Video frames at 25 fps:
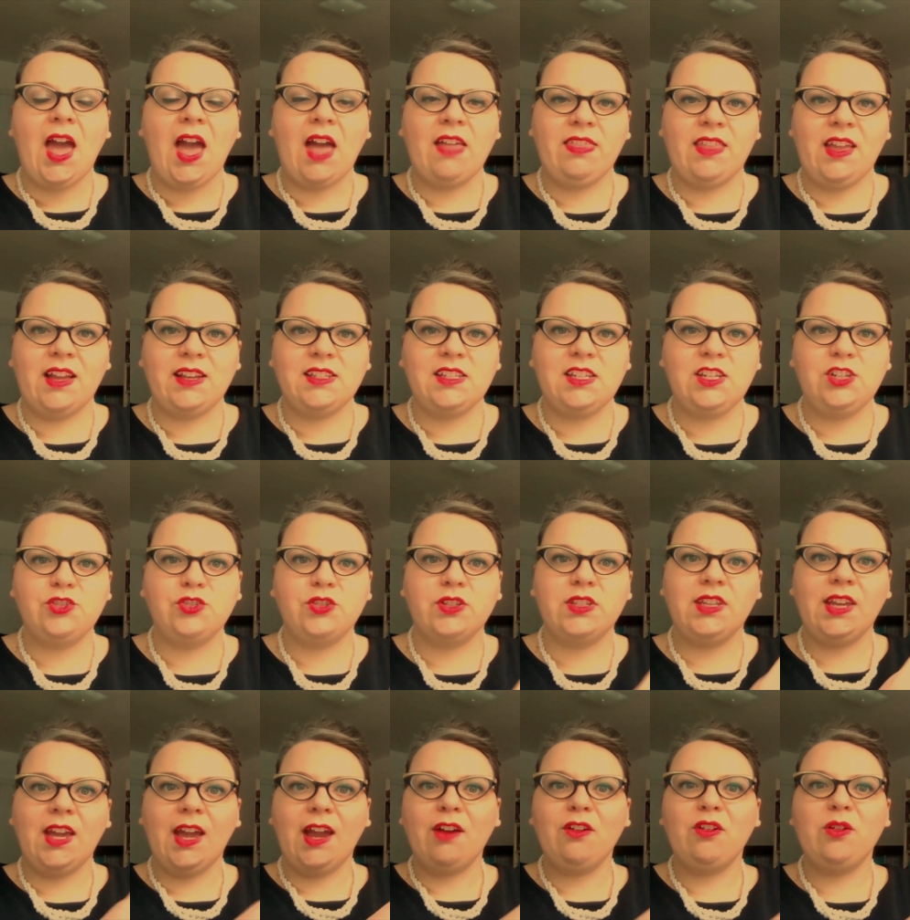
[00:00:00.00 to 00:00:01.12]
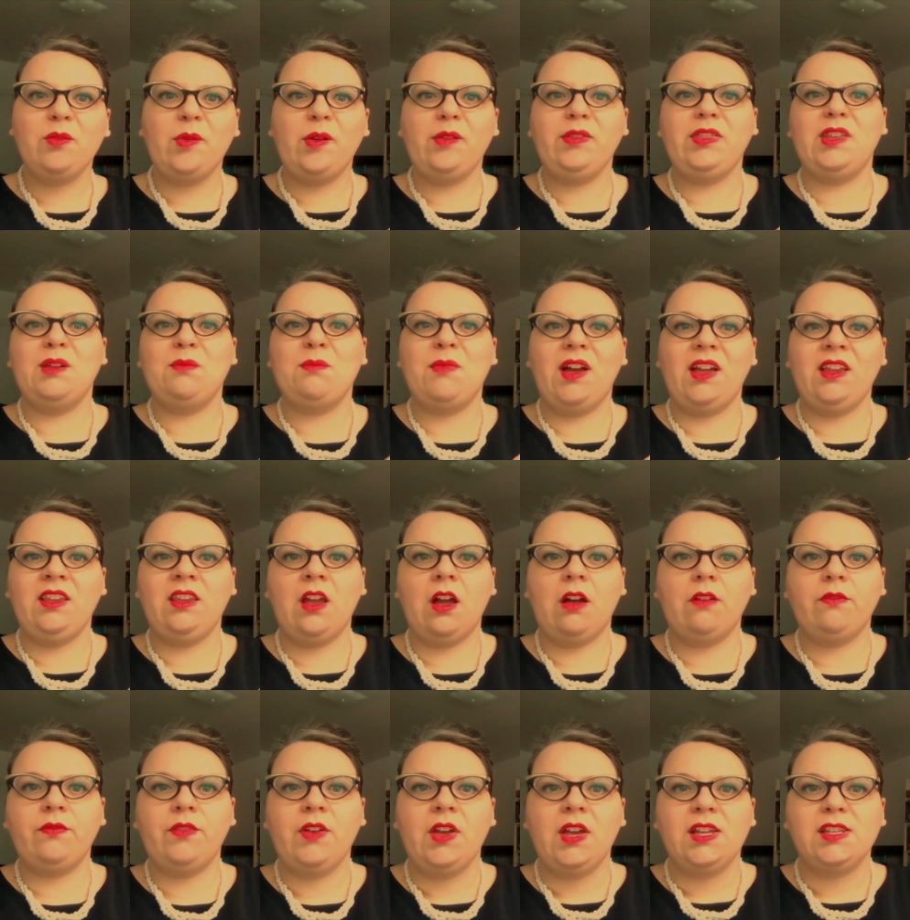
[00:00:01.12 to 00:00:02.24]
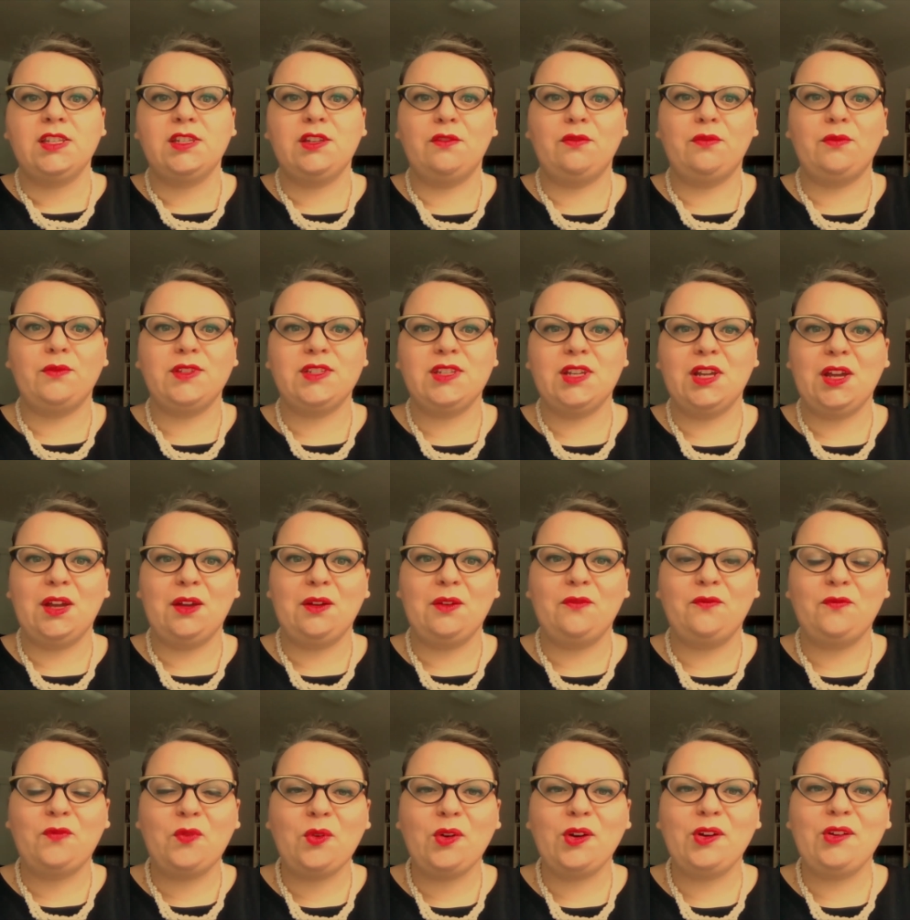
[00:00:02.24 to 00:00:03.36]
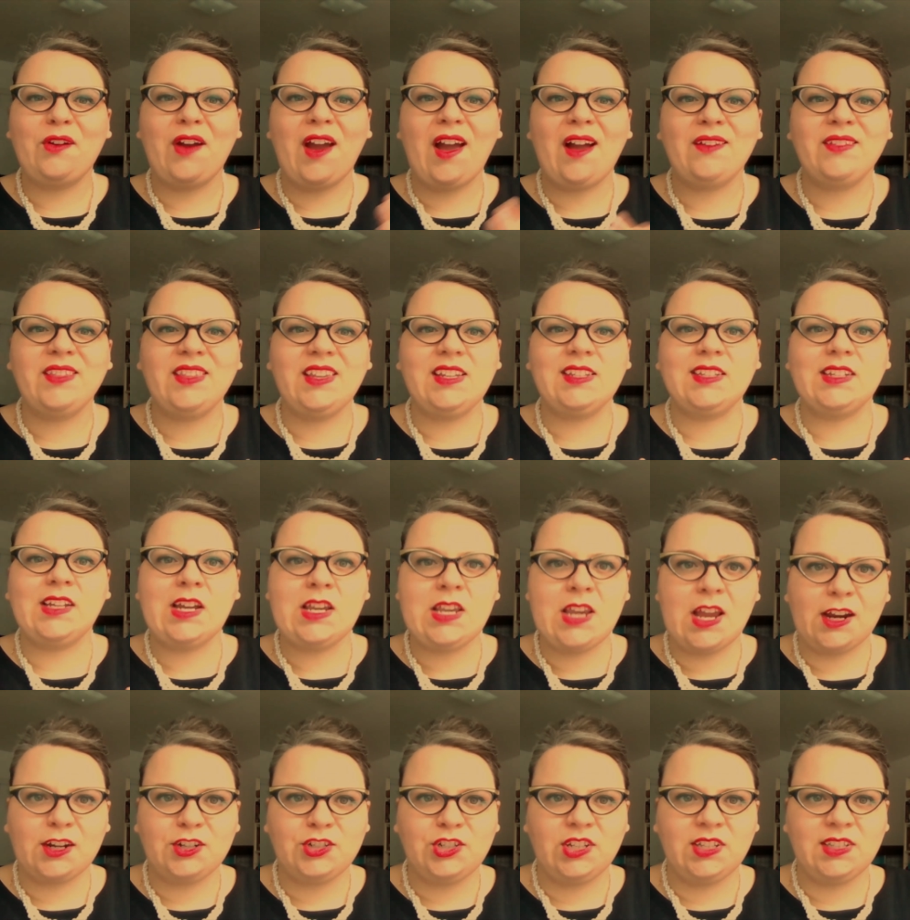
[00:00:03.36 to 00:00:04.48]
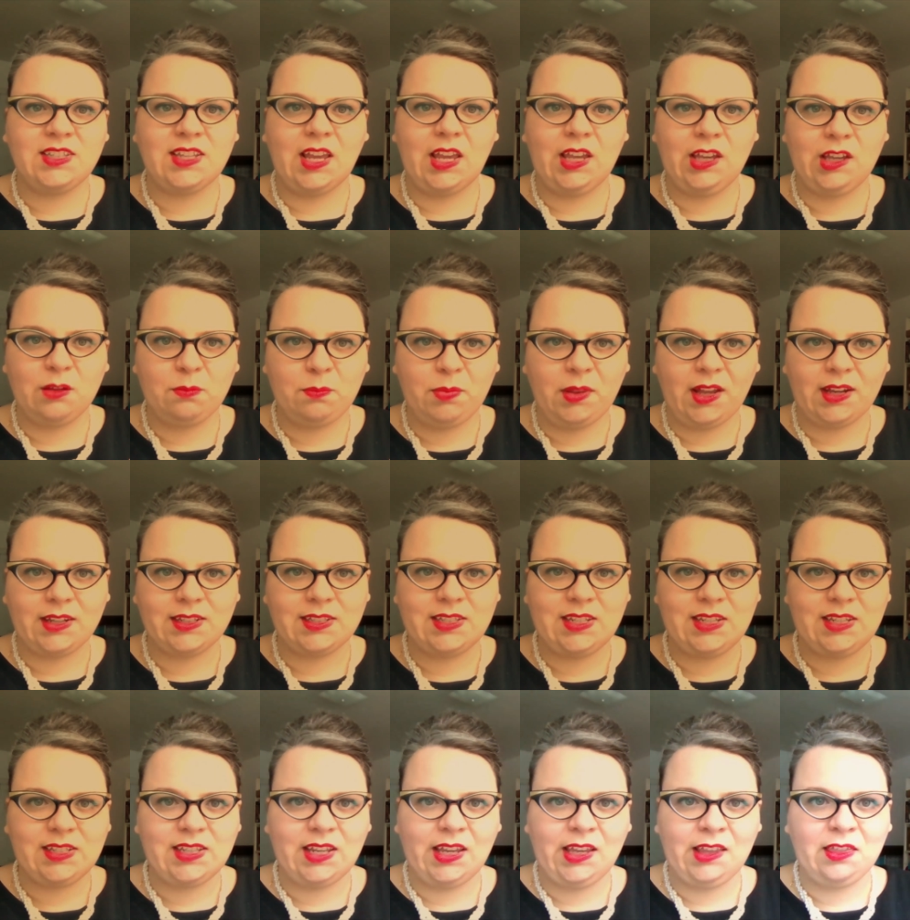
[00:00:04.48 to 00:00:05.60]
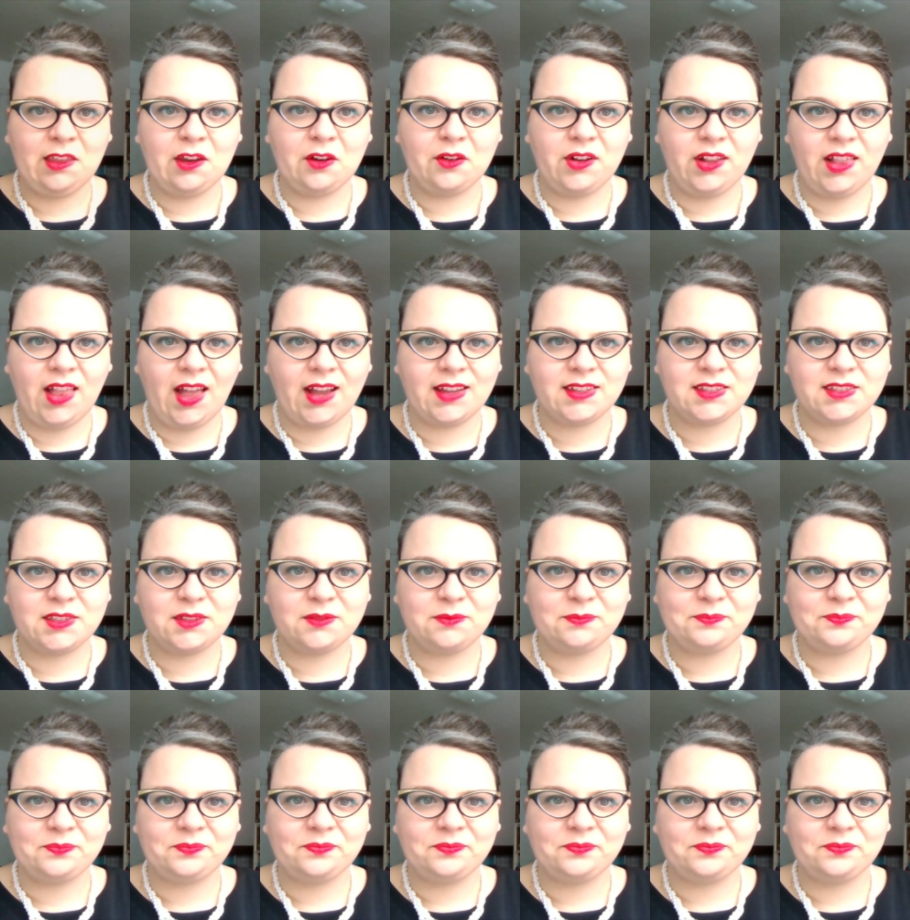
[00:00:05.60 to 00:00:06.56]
and that teachers care about them enough to, to foreground these connections and complexities in their class.